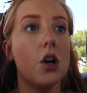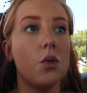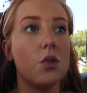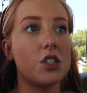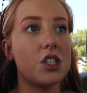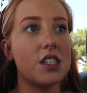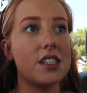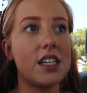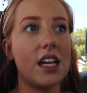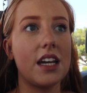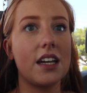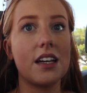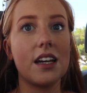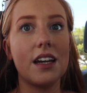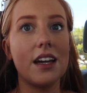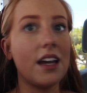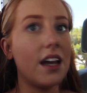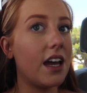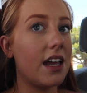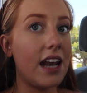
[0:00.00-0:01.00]
which is like
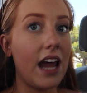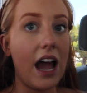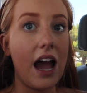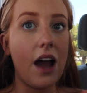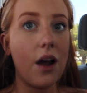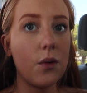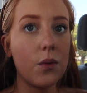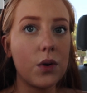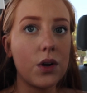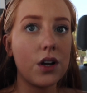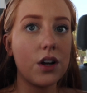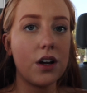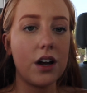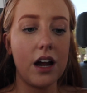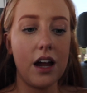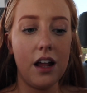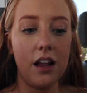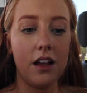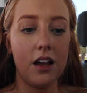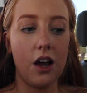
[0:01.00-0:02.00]
an hour
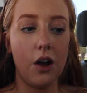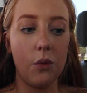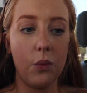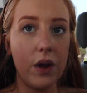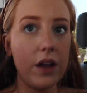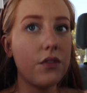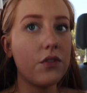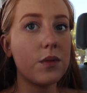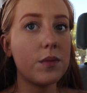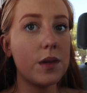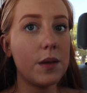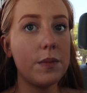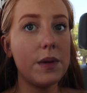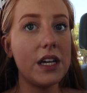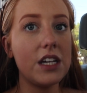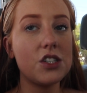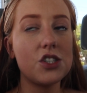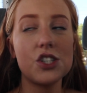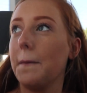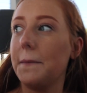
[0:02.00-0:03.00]
away from the
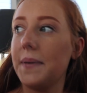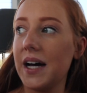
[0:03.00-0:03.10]
beach.